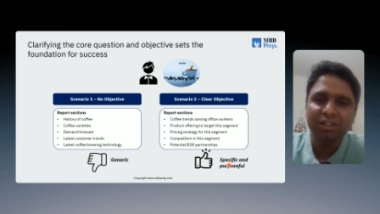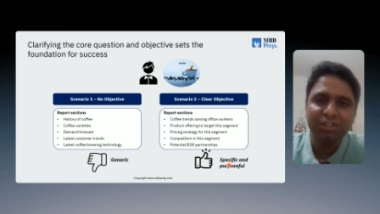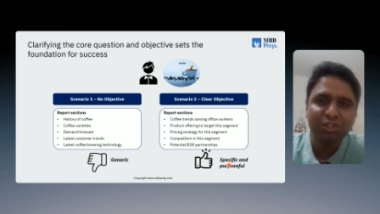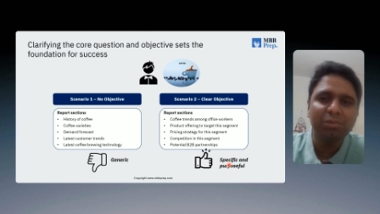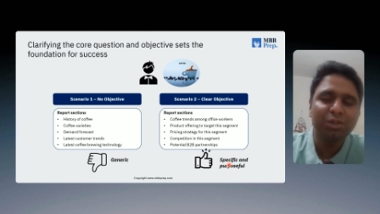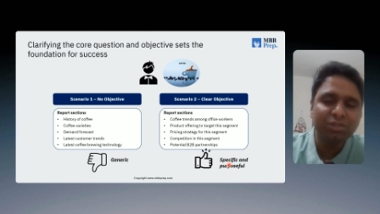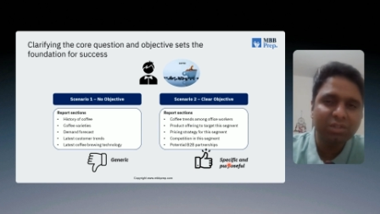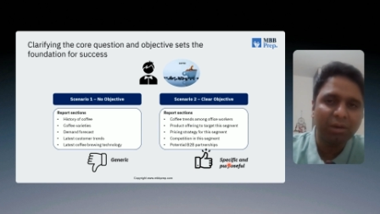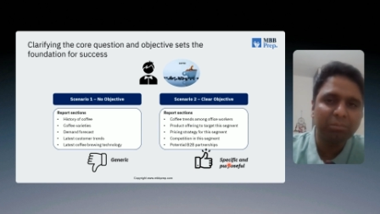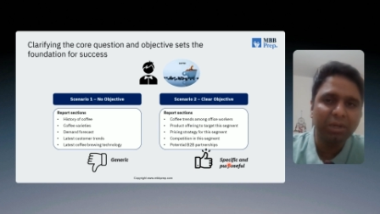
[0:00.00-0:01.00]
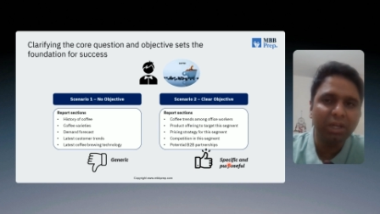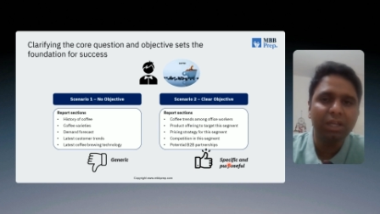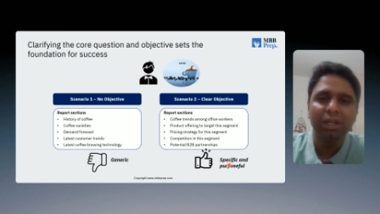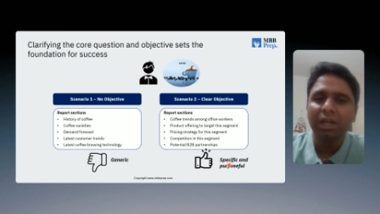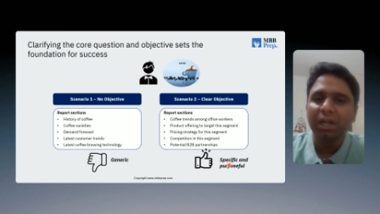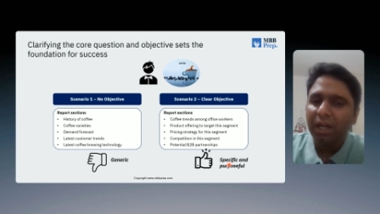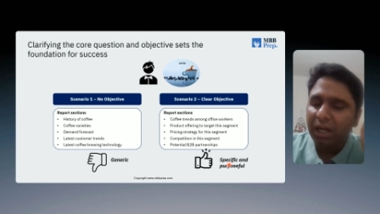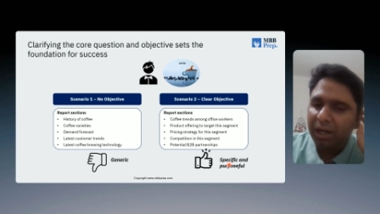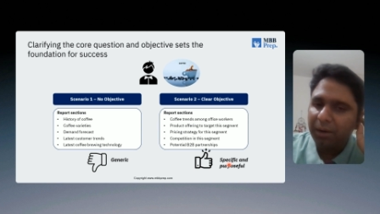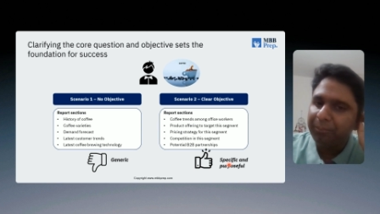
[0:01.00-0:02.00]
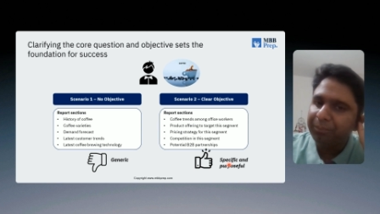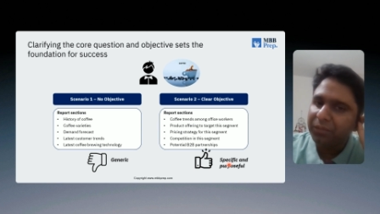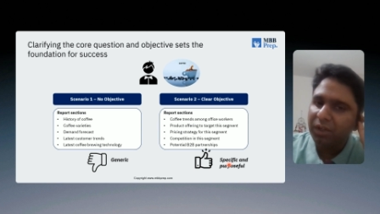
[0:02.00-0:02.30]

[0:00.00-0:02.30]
consumer goods company, or